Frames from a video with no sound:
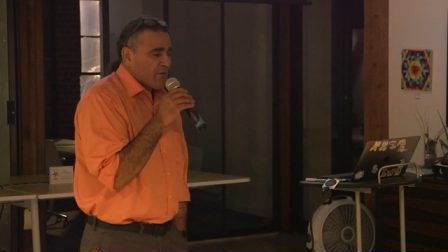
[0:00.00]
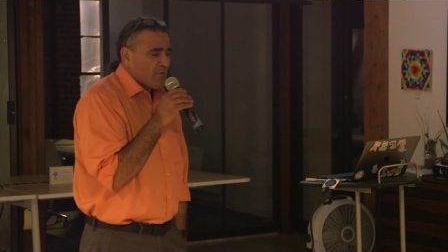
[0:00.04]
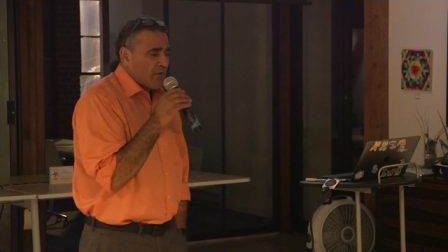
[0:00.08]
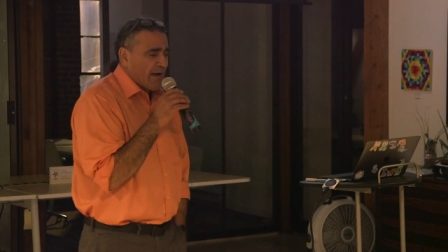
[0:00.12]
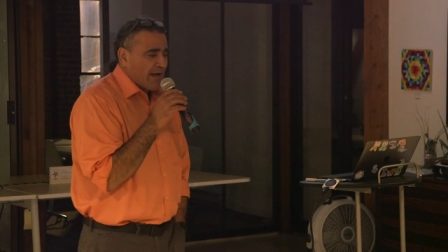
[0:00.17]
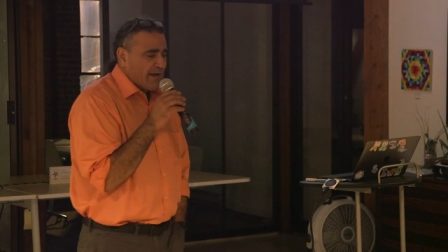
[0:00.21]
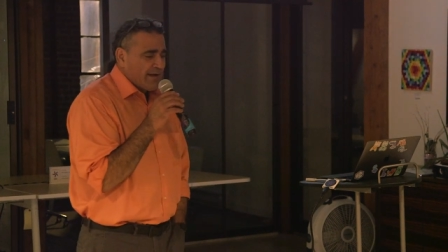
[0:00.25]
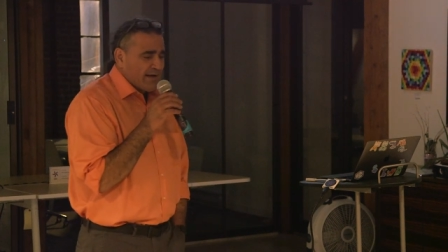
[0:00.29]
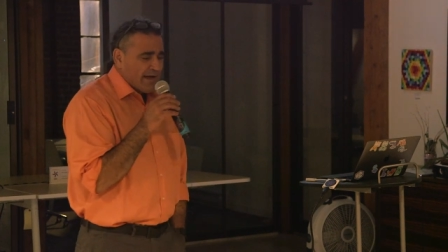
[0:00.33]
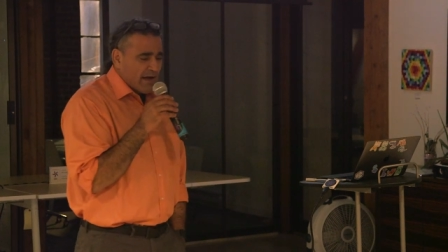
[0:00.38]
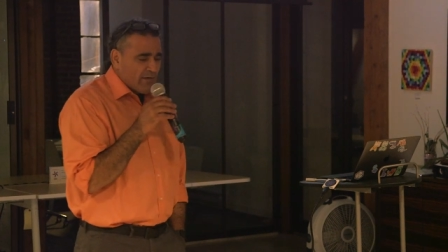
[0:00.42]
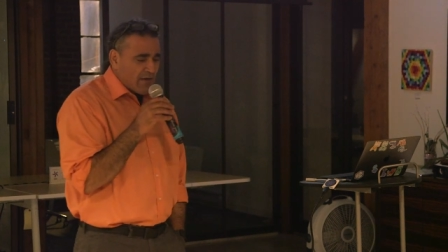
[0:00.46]

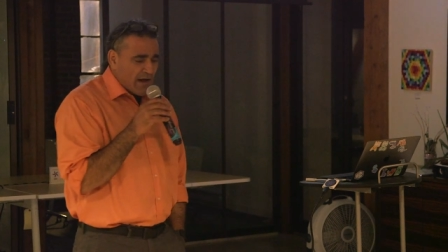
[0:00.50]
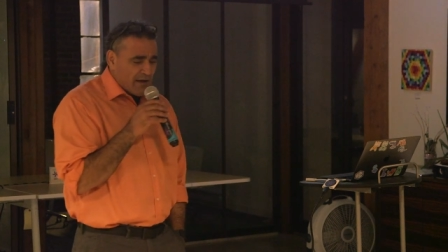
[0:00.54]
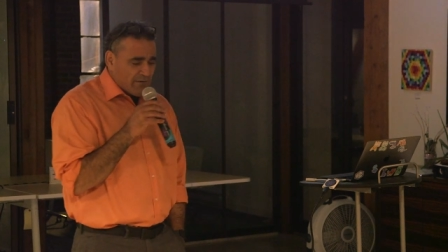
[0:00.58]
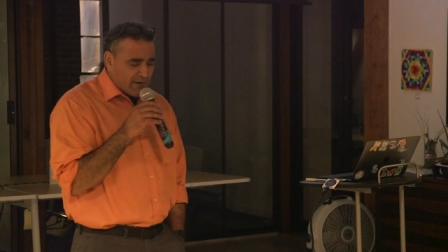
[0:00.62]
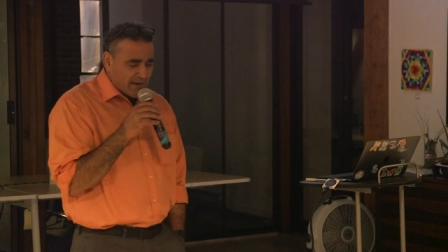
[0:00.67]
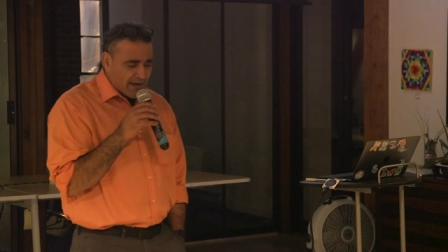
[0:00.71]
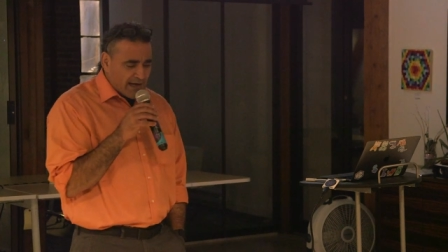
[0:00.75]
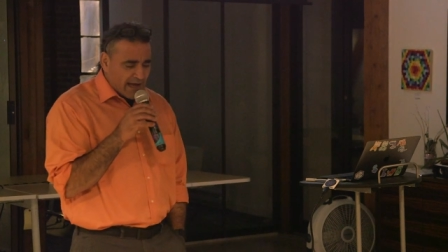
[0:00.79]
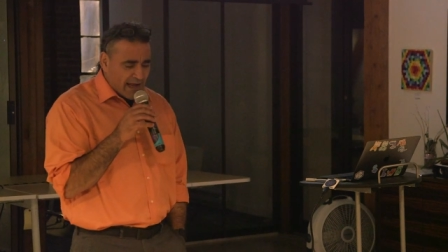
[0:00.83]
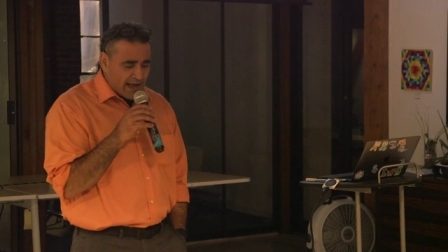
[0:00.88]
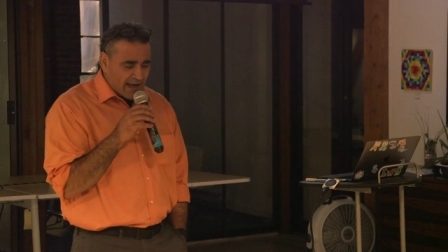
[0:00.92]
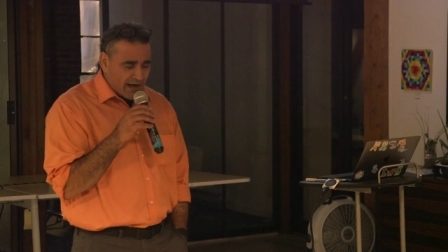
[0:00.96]
Right now, out
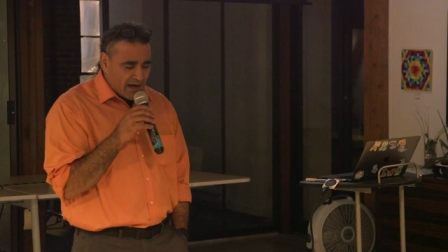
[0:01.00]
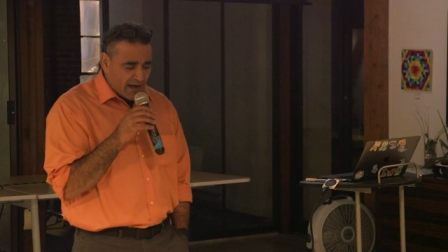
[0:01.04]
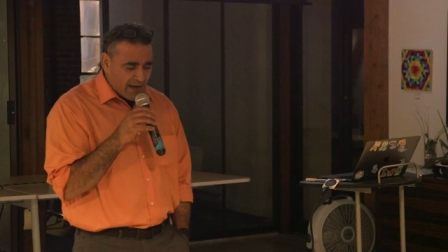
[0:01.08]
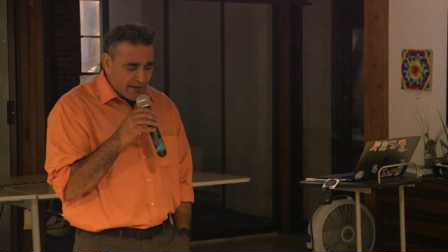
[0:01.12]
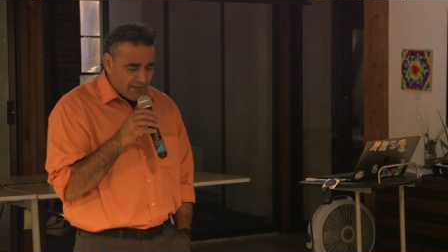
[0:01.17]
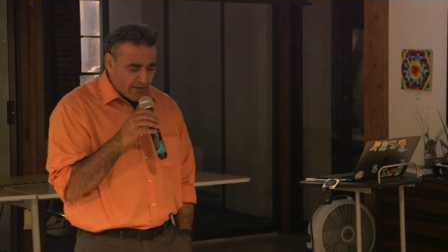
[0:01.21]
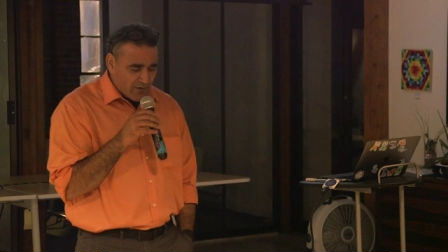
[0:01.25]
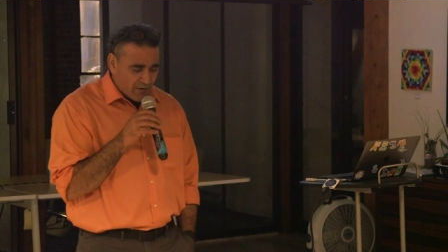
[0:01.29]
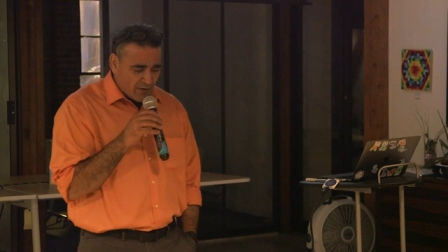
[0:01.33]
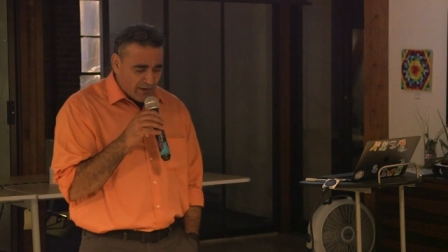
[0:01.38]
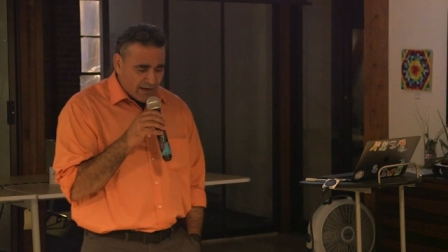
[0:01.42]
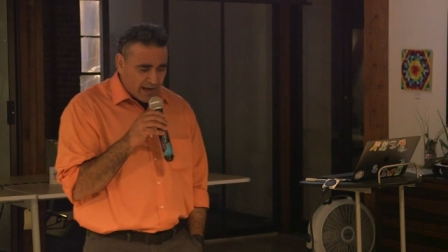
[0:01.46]
in
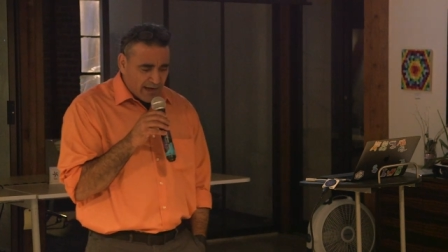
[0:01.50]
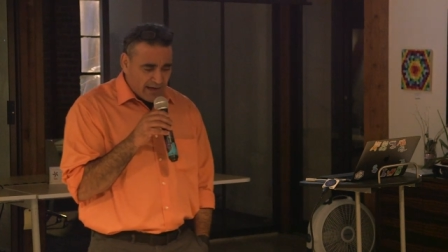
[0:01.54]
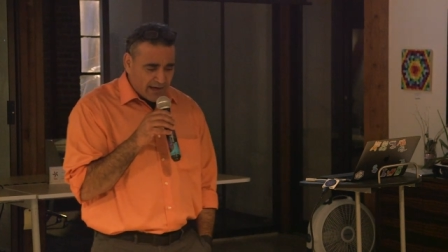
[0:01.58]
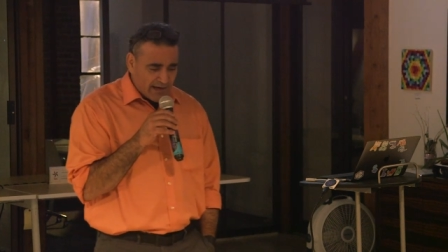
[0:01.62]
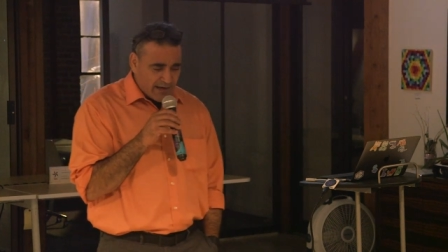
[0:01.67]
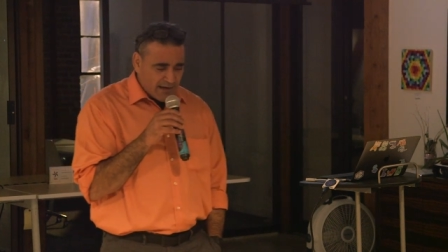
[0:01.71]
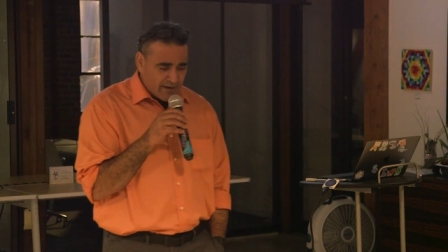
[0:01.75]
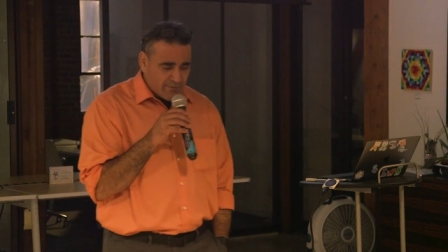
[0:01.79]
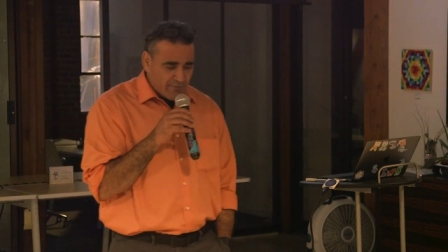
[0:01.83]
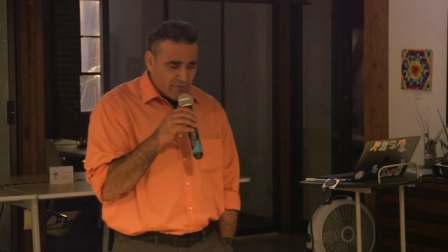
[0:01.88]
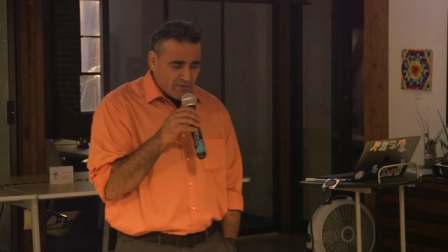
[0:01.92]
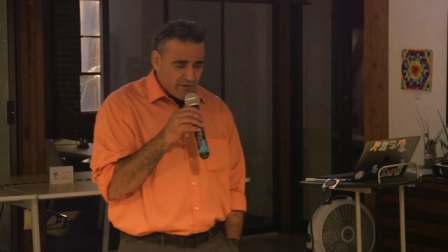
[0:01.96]
AI, there are
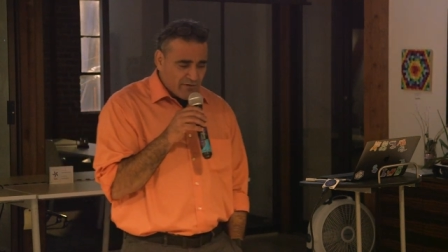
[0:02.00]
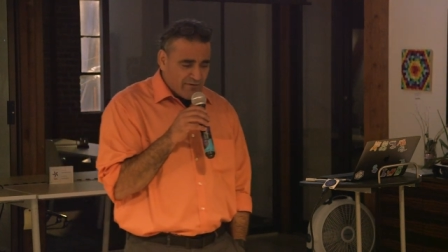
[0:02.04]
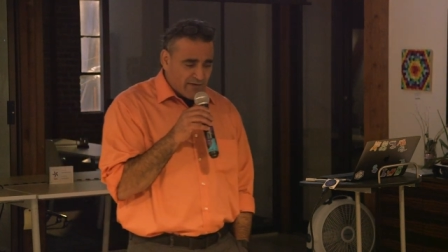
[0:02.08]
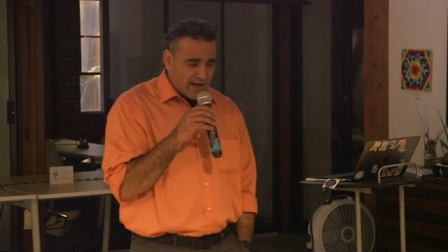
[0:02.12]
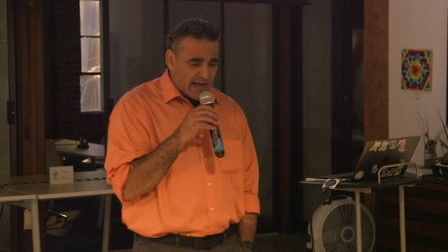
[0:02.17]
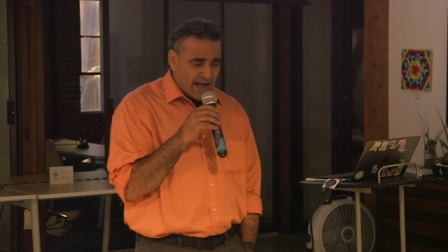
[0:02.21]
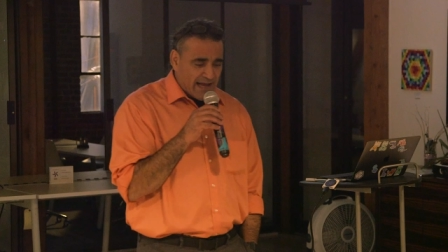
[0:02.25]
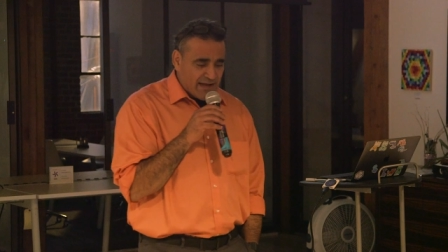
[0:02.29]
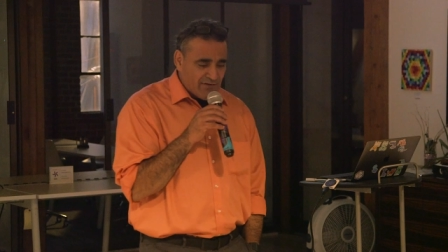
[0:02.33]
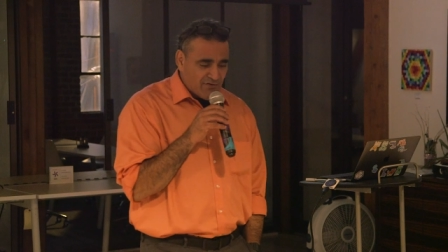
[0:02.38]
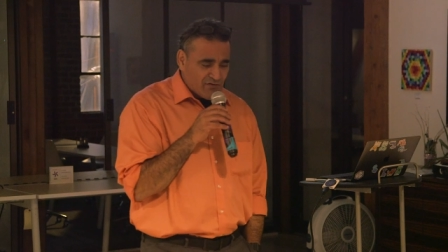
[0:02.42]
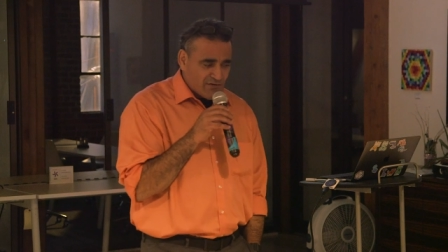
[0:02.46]
any number of
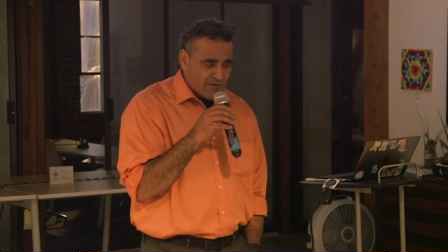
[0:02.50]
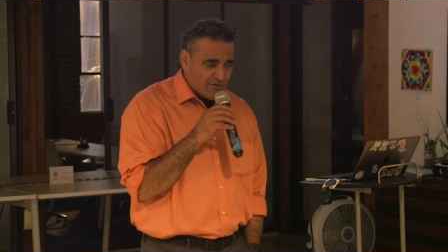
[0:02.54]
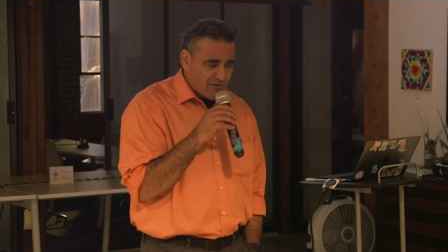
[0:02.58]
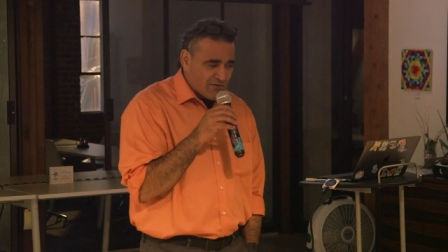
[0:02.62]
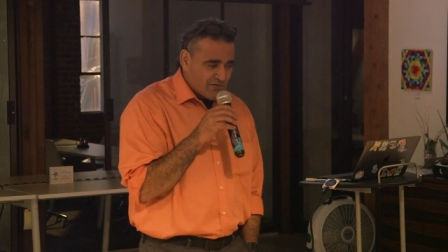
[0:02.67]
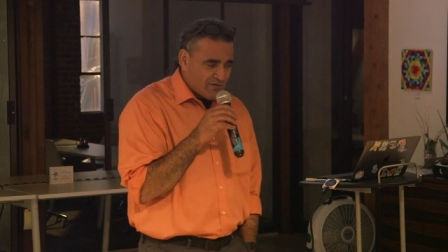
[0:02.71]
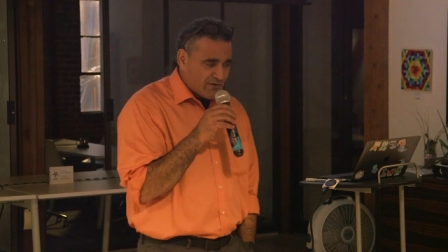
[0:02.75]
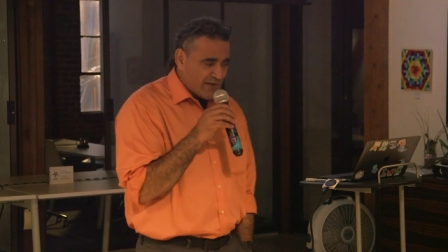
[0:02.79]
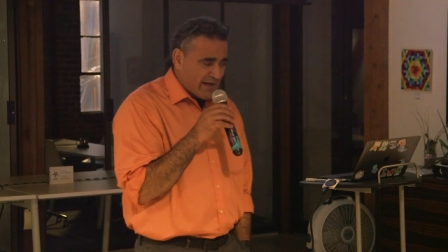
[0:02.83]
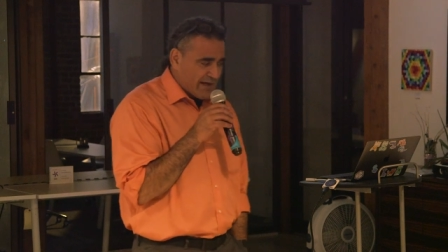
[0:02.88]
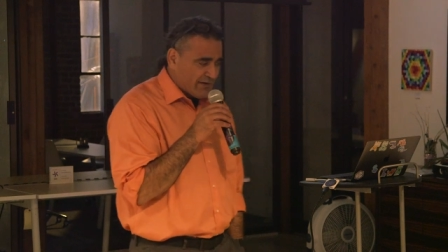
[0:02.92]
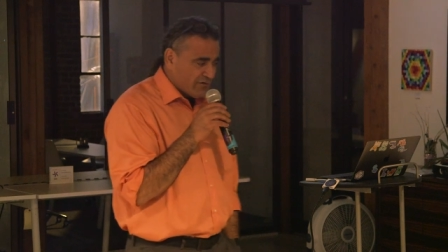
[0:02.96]

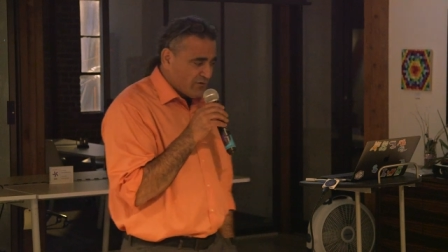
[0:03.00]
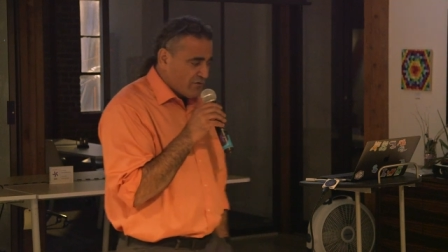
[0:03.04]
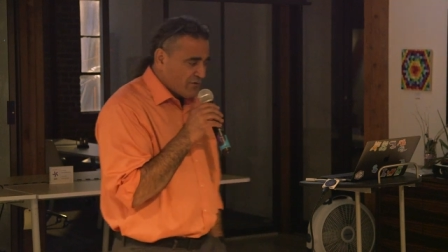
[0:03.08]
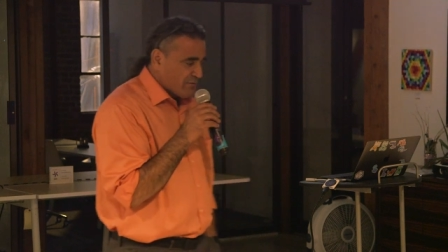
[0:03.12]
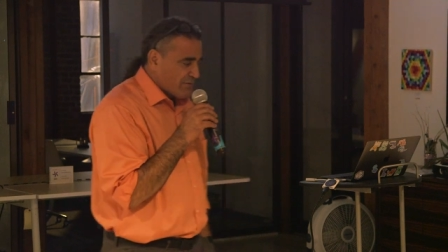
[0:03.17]
agents that,